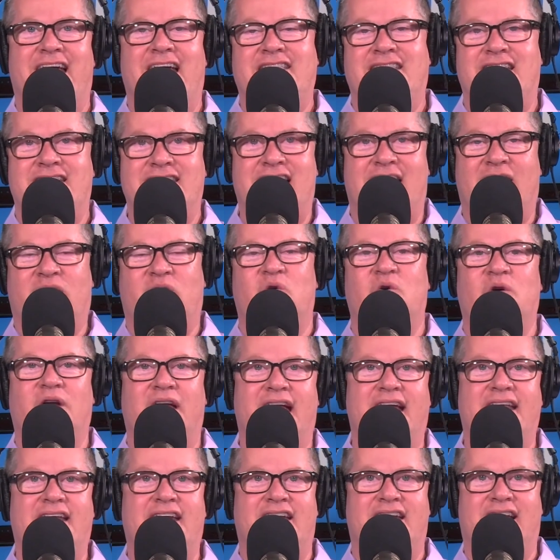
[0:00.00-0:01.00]
And then that
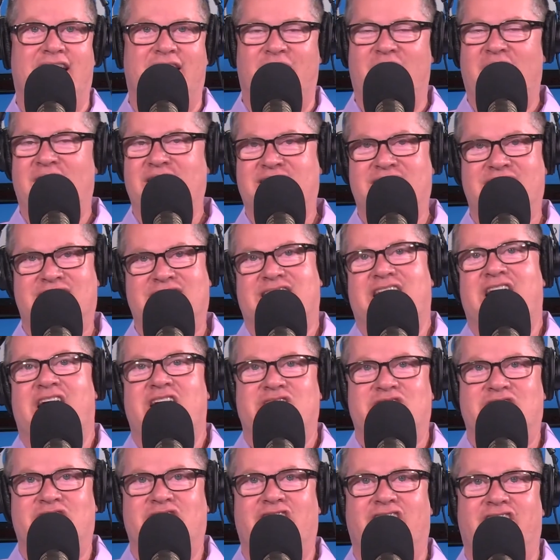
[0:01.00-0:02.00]
created a, a
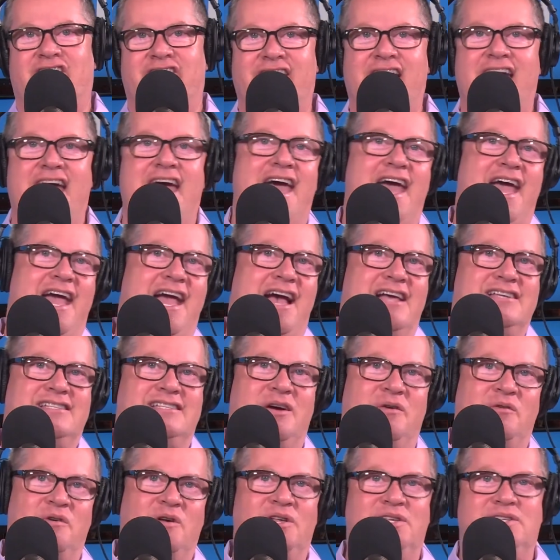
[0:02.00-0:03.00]
discussion of, hey, I
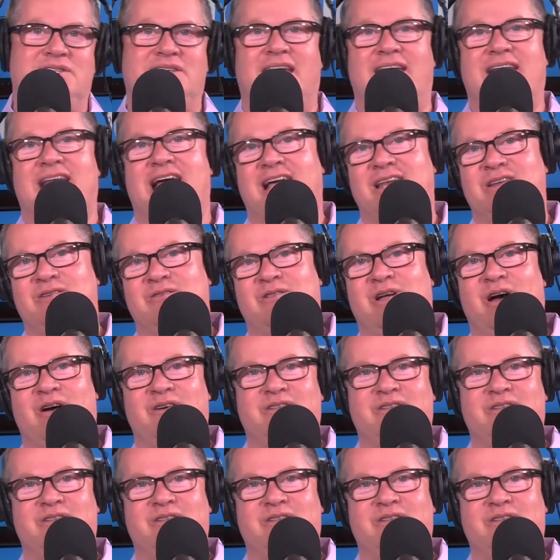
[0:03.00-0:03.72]
sell real estate and I do